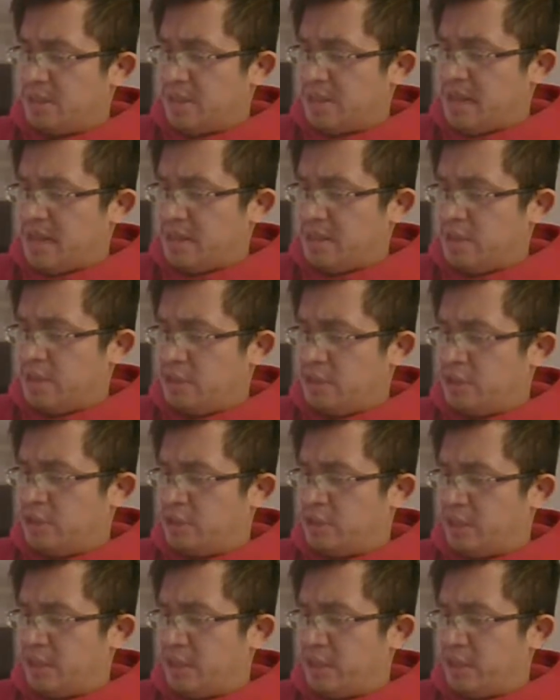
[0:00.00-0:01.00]

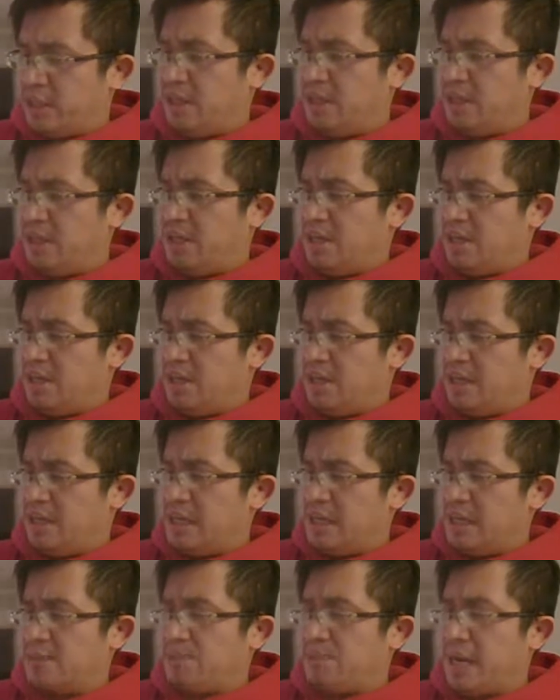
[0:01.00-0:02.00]
G is
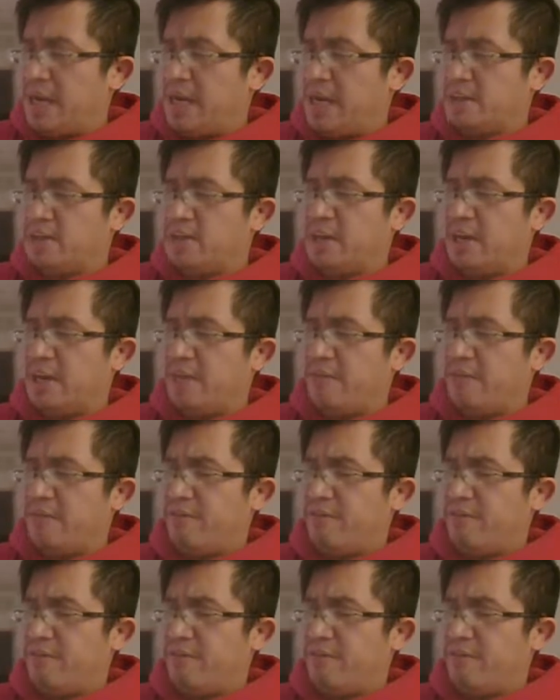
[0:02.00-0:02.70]
by itself.